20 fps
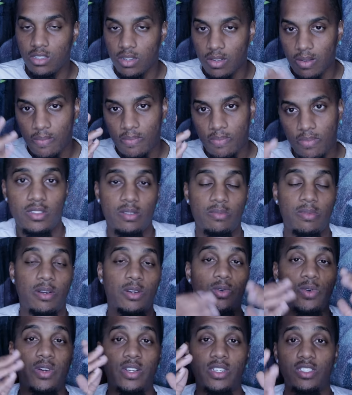So, so
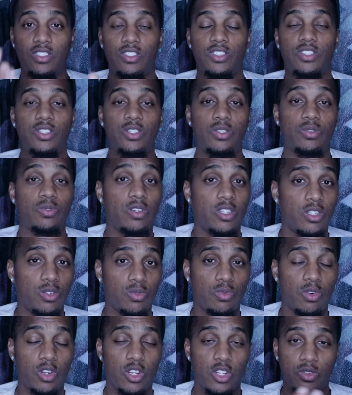my question to you is,
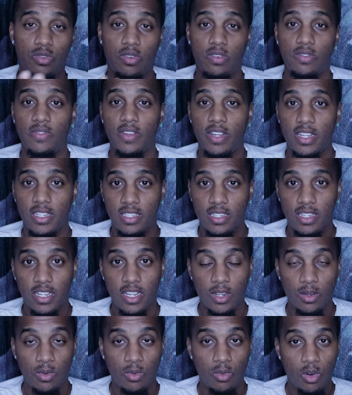what are you investing
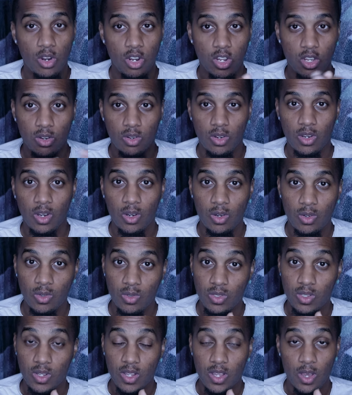in? What are your
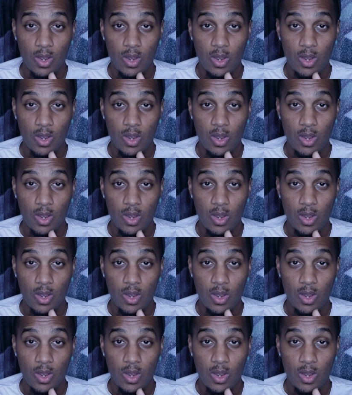goals?